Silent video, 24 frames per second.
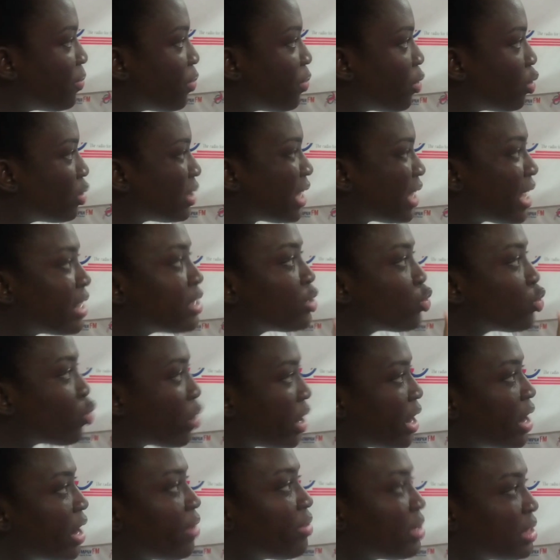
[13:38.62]
That is where
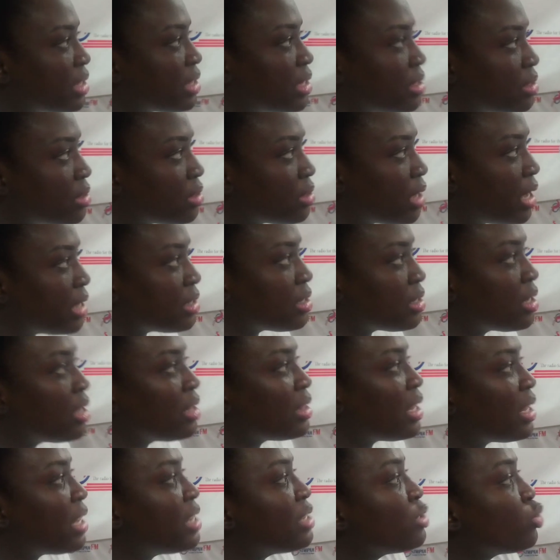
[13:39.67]
everything starts. That
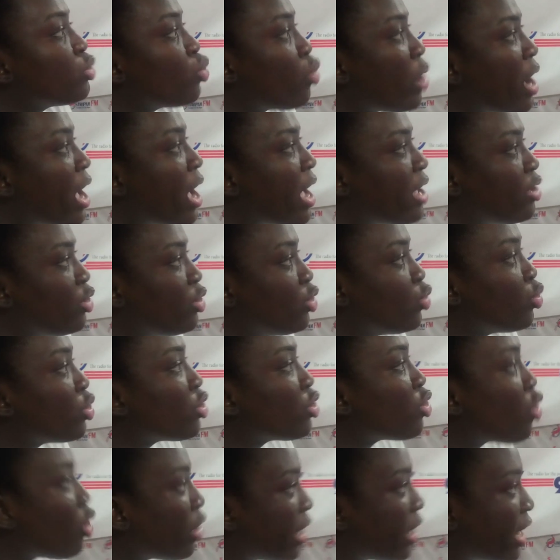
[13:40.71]
is where you would
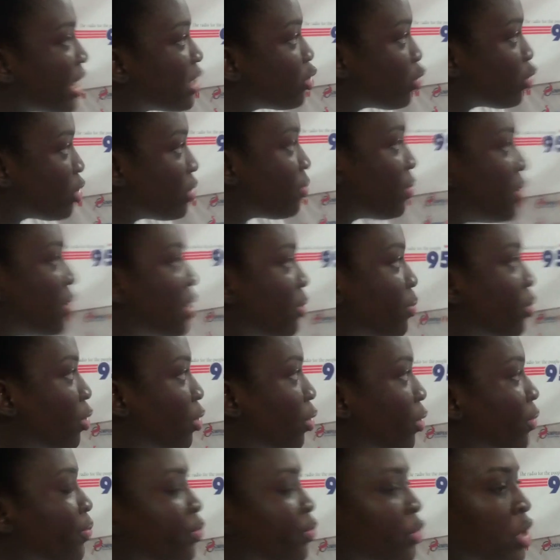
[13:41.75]
connect with people.
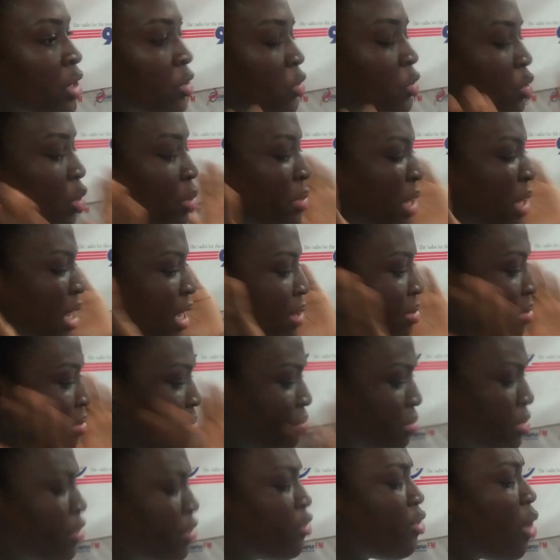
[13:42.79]
So me,
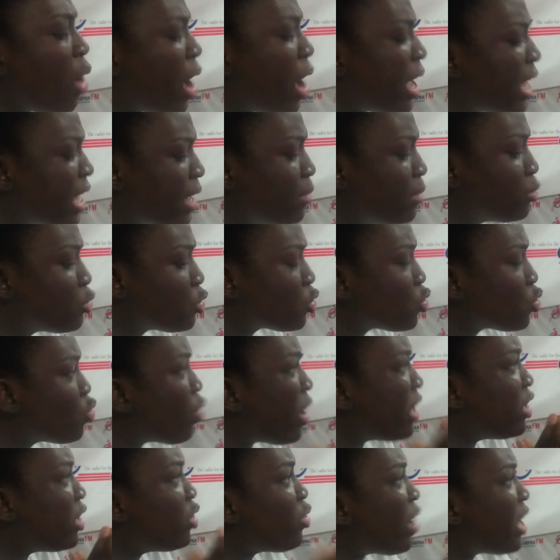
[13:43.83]
before I came to school, I
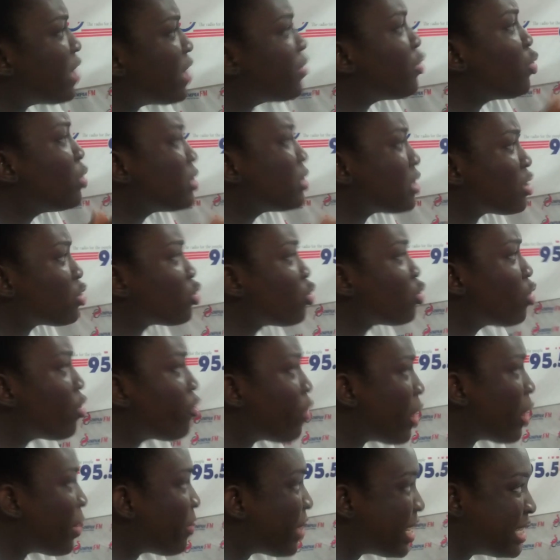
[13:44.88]
knew I even wanted to go for a
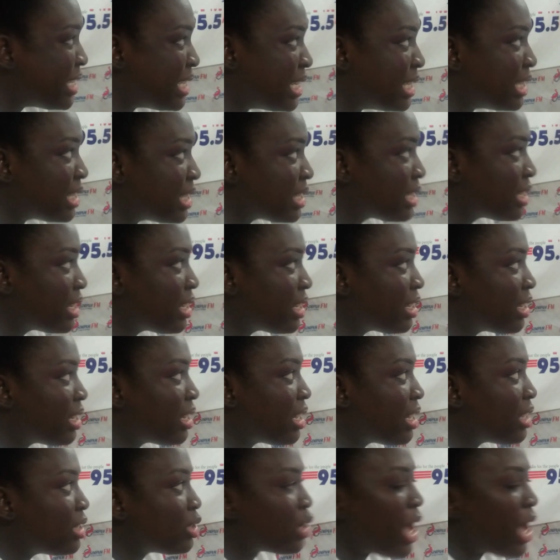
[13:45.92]
pageant.
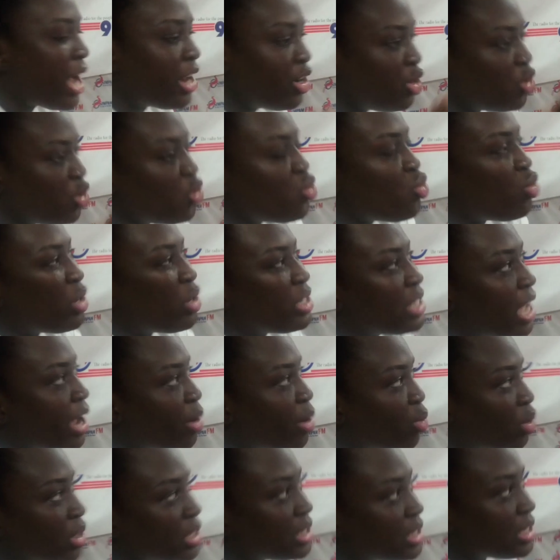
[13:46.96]
I knew what I
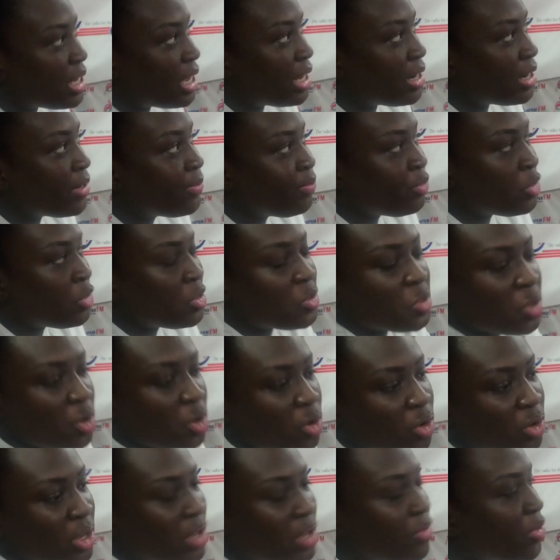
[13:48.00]
wanted. So
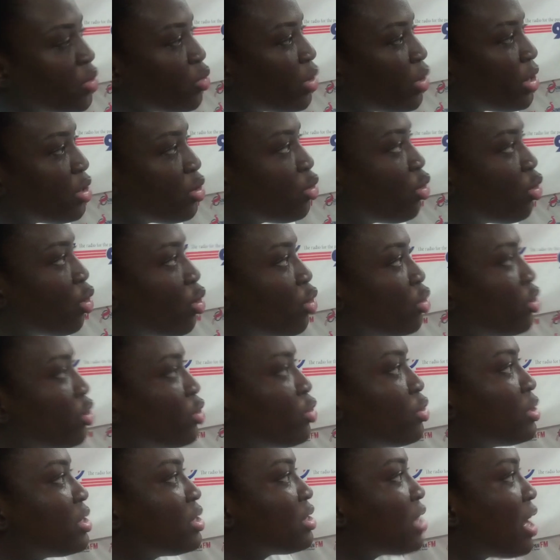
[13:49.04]
even when you go, you could
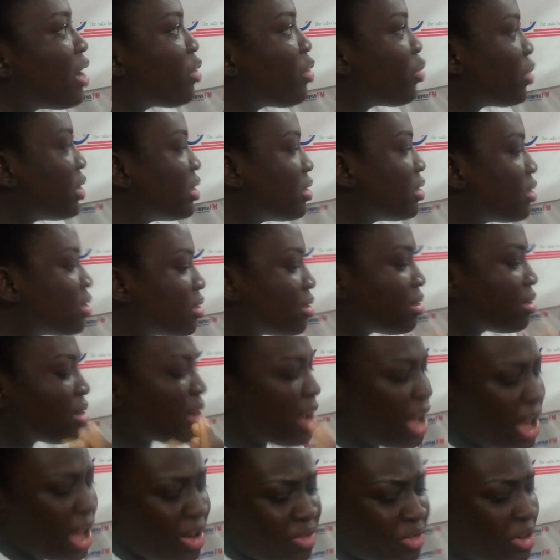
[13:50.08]
start with
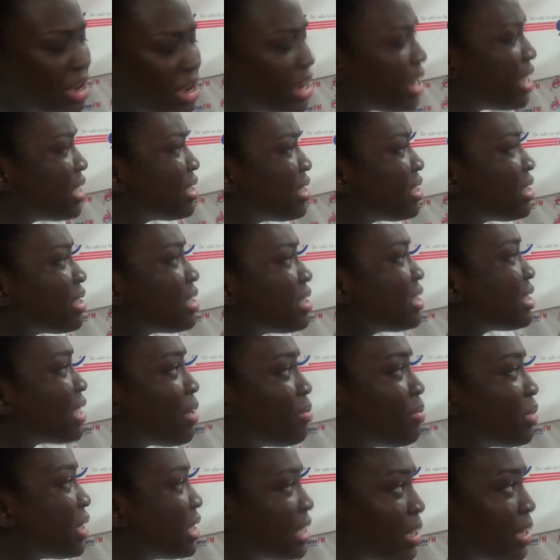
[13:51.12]
covers,
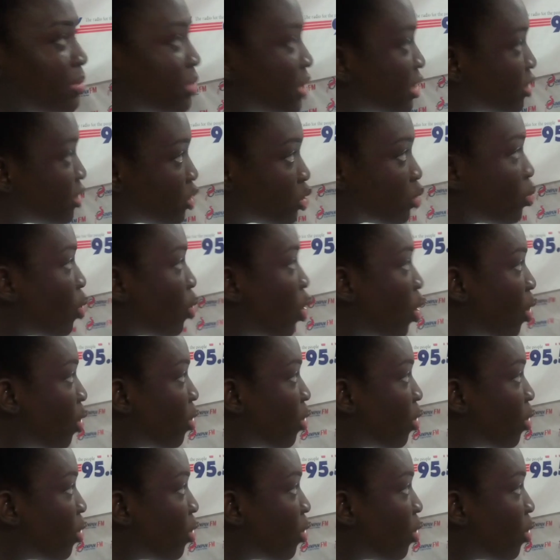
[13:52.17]
something small.